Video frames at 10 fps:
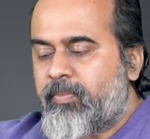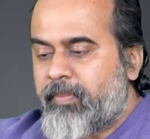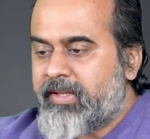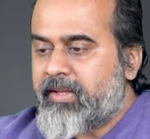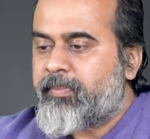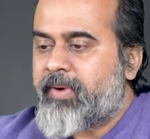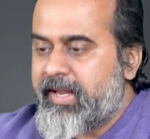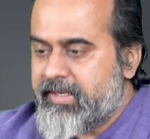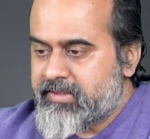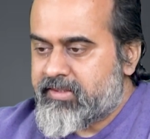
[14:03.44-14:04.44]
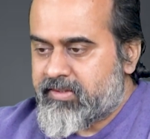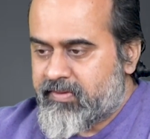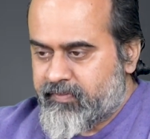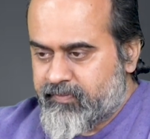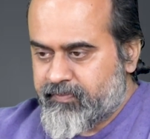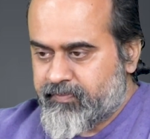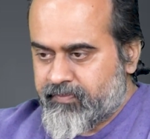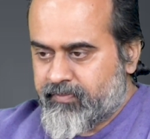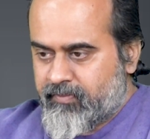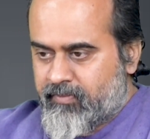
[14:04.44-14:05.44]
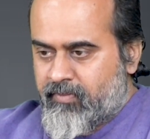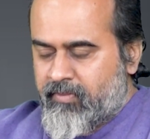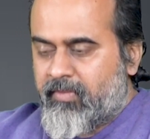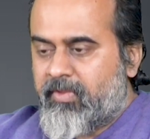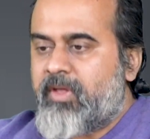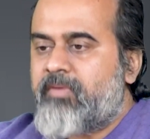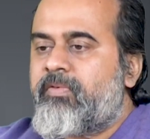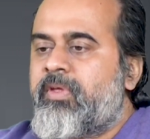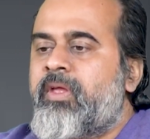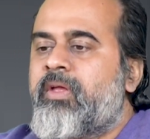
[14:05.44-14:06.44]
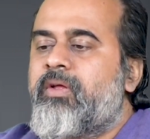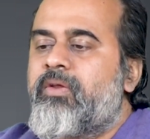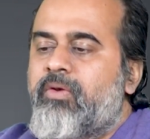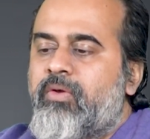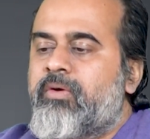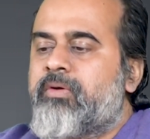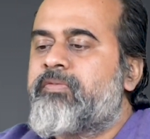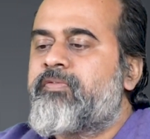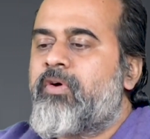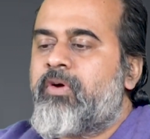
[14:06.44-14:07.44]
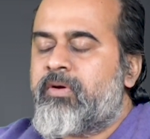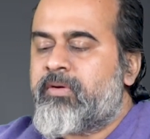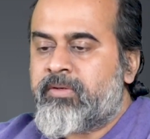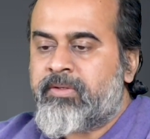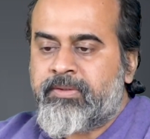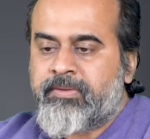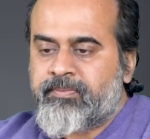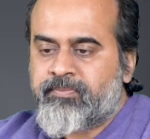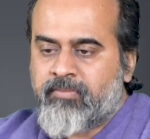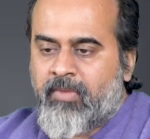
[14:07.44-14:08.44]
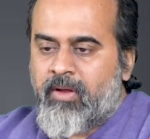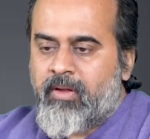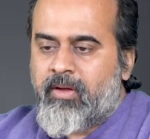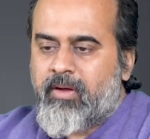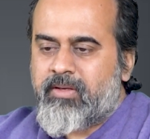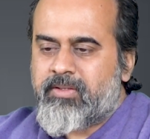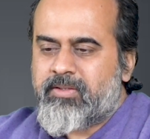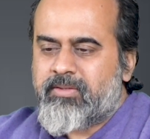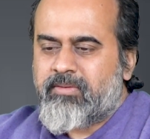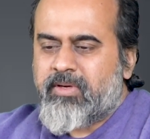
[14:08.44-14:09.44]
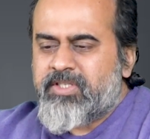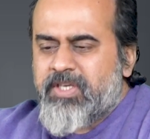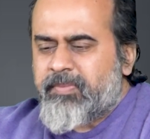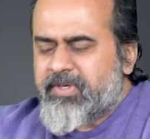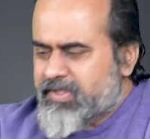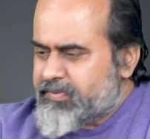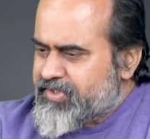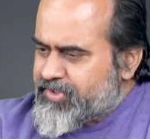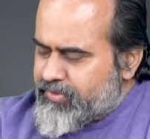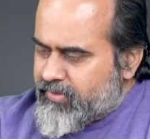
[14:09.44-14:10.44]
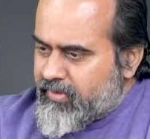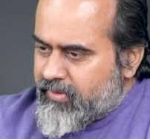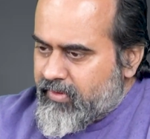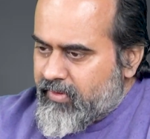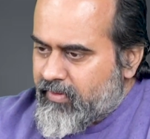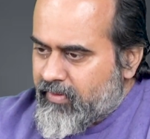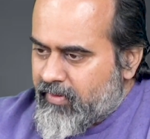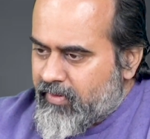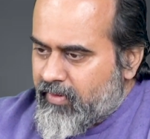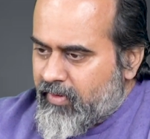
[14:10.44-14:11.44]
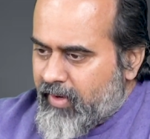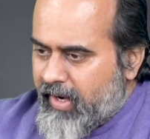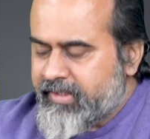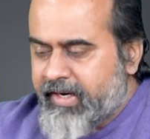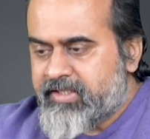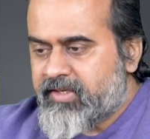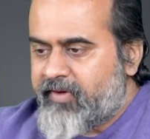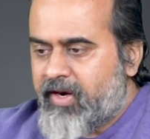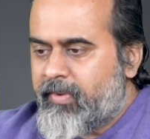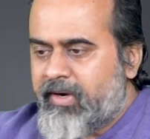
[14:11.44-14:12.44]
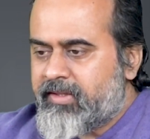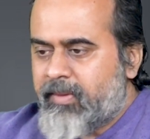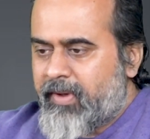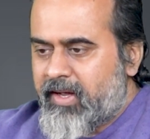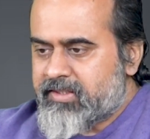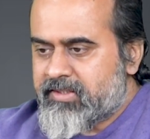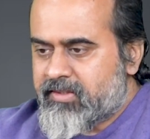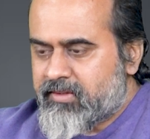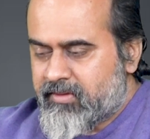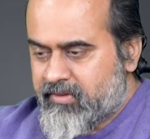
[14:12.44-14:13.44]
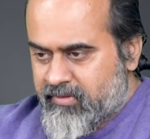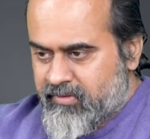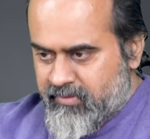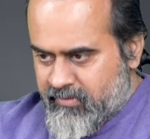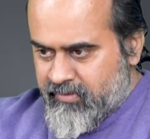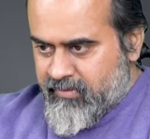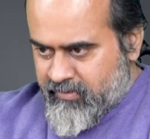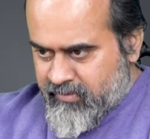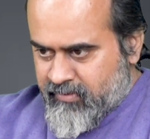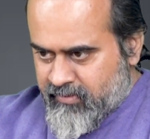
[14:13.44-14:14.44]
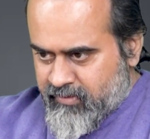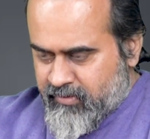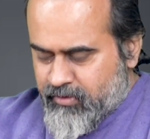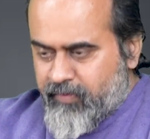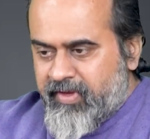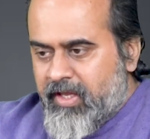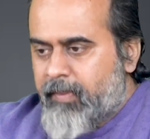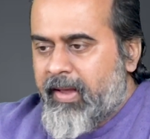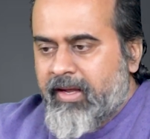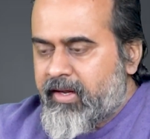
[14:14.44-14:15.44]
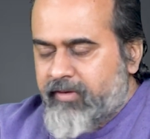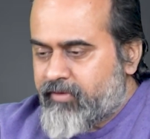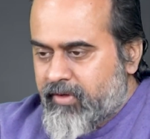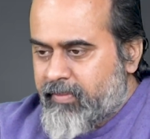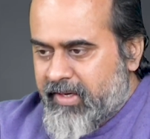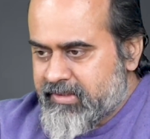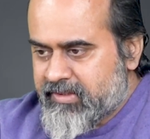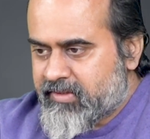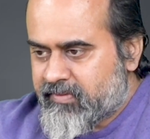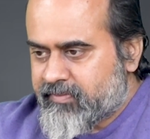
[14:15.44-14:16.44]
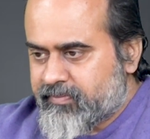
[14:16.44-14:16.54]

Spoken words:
to pay the price, then we look for a cheaper substitute. And that is available in the past. So we keep hankering for the past.